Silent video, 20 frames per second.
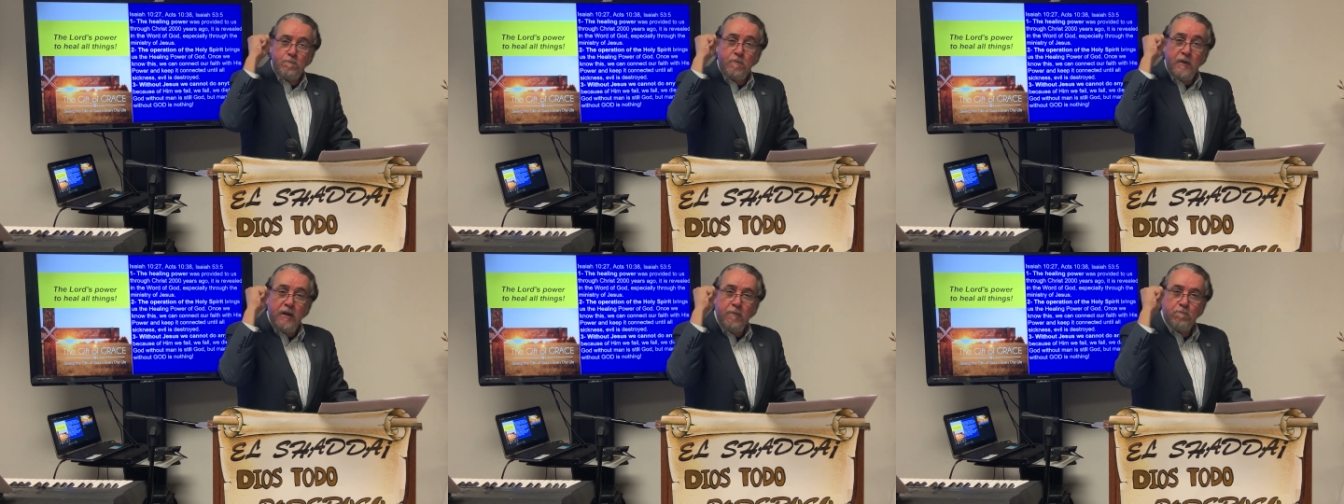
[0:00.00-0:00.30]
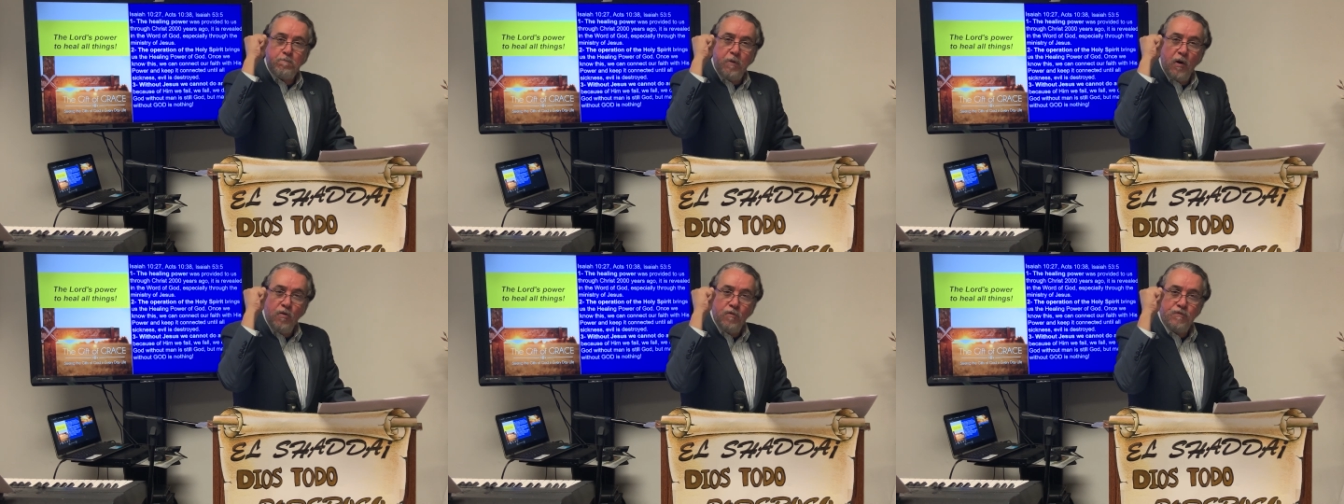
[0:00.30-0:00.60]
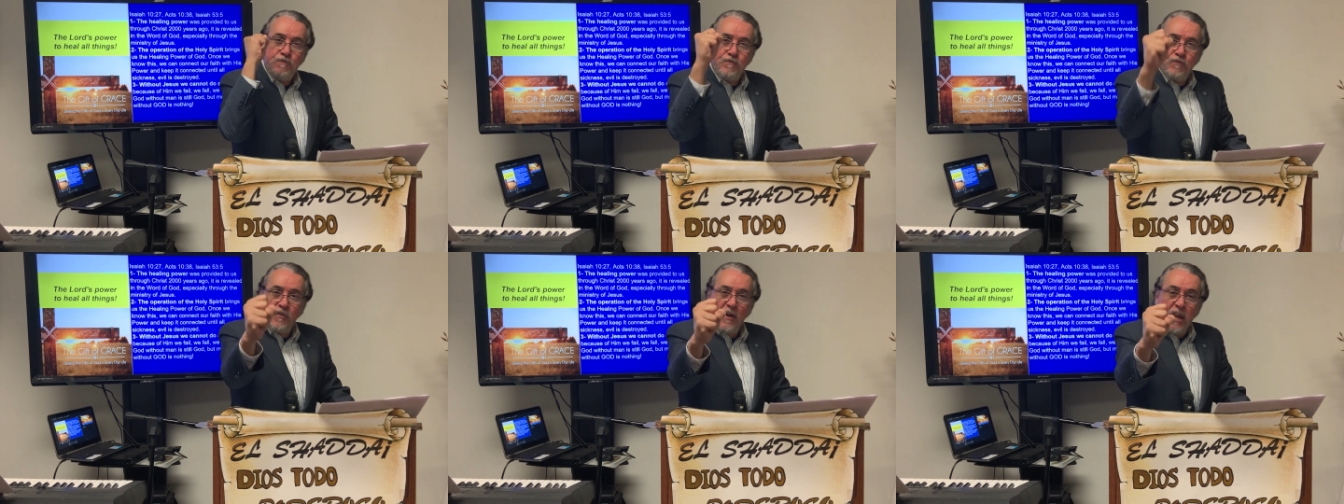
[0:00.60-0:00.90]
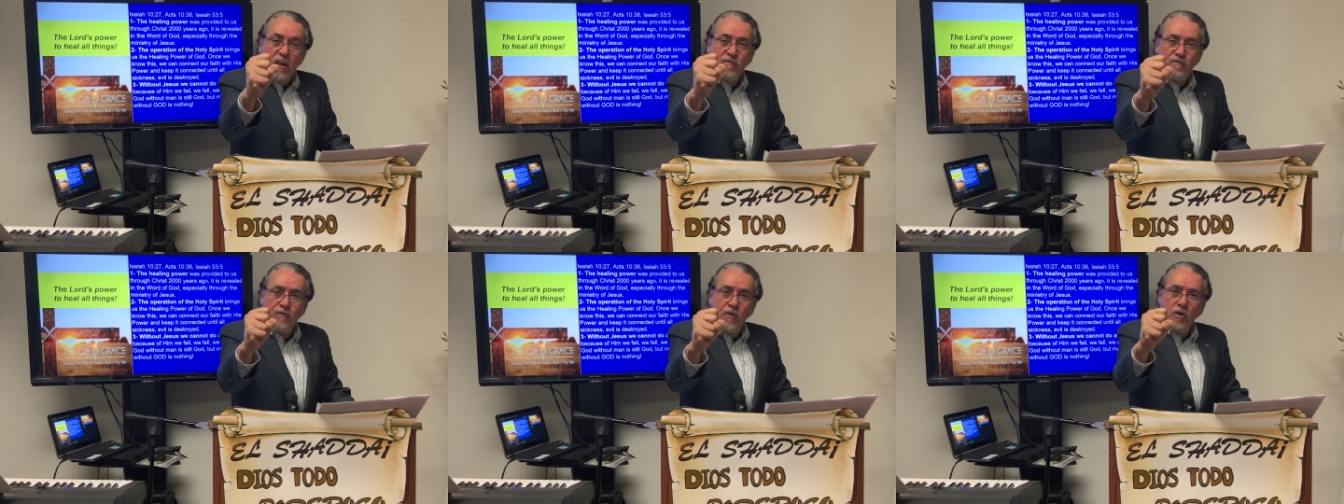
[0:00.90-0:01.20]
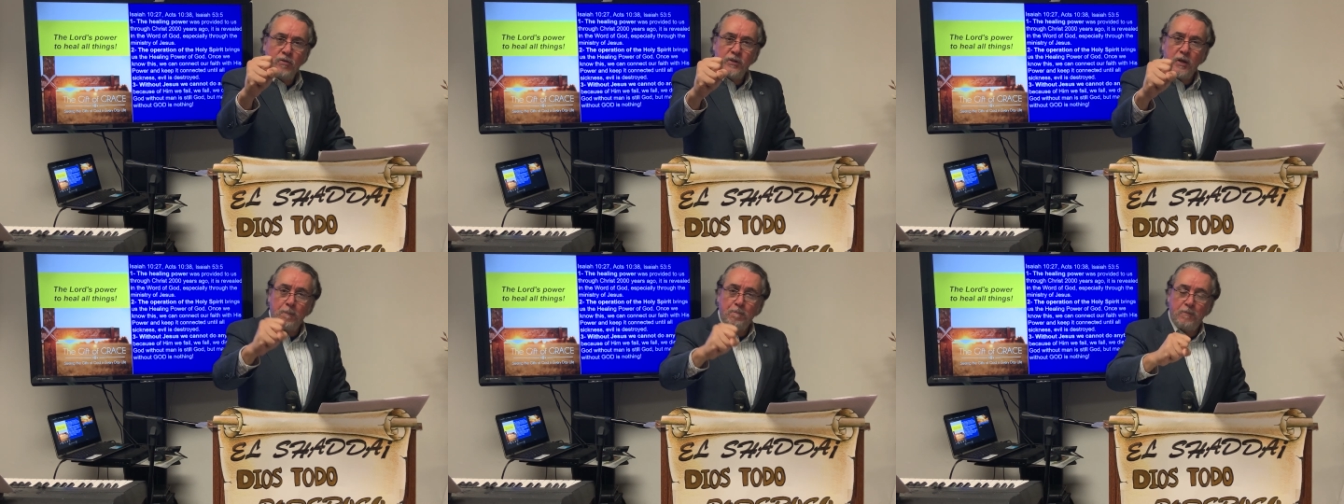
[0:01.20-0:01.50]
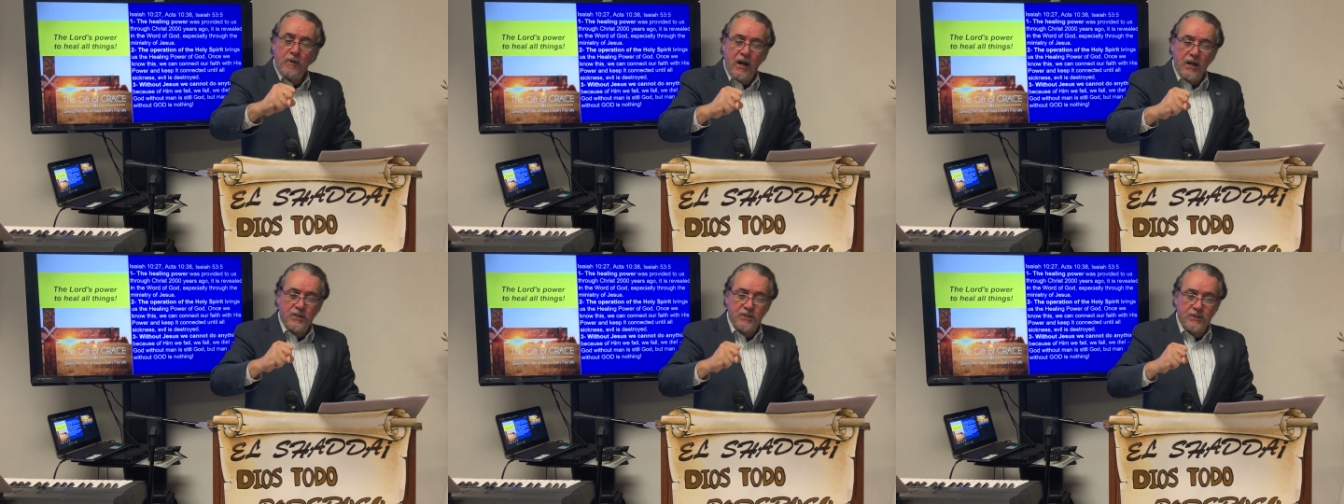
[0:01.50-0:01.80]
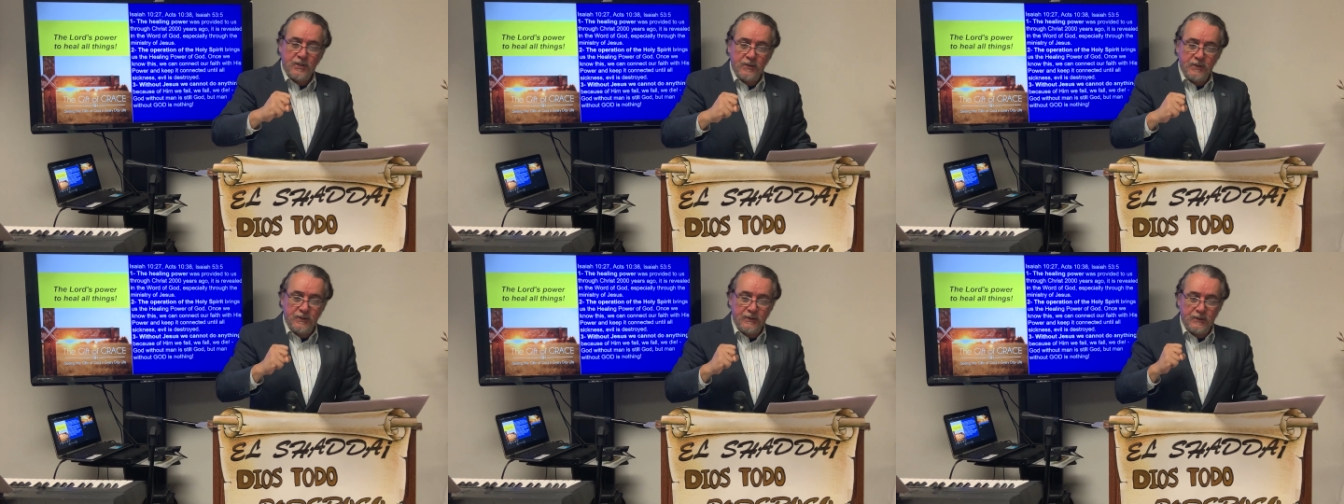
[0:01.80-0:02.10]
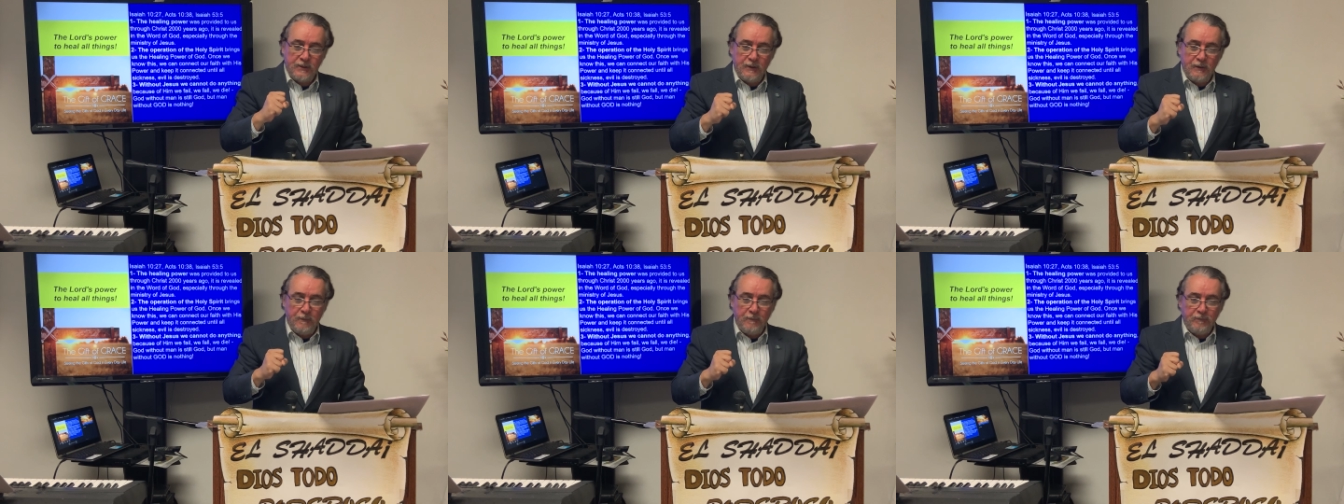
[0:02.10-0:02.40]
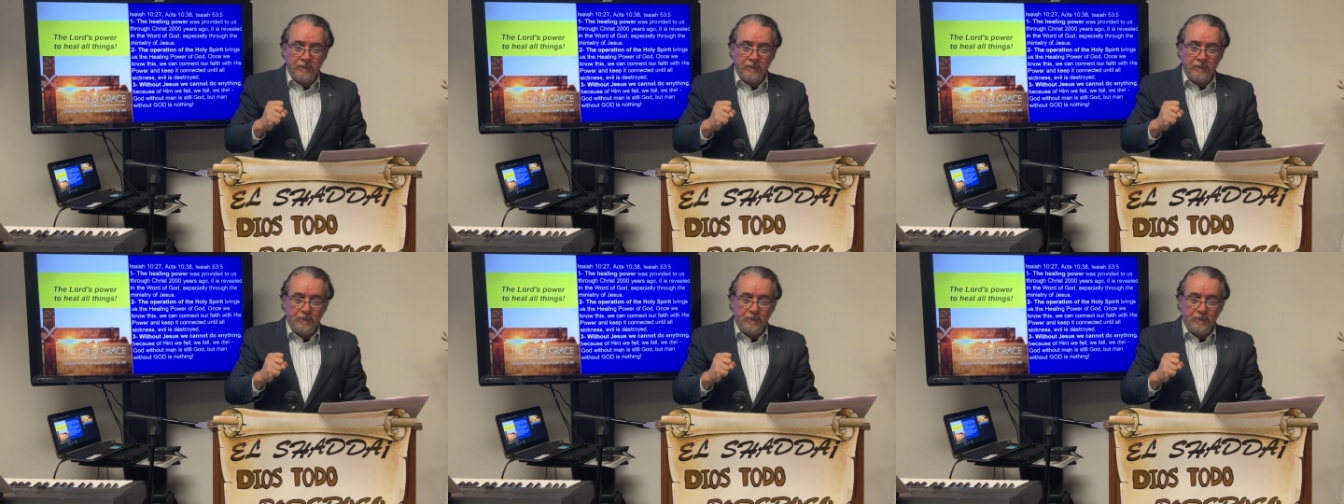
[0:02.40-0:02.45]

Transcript: people free from oppressions.